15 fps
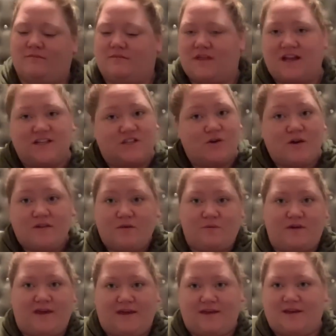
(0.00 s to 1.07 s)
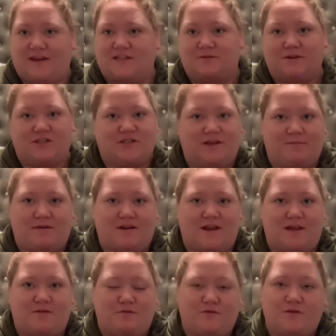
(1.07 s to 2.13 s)
like during the week, especially
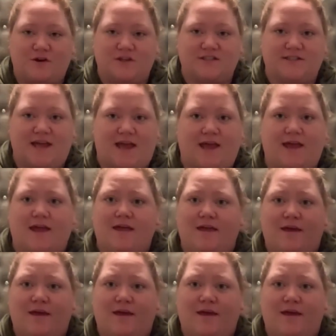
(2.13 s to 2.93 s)
Monday through Thursday,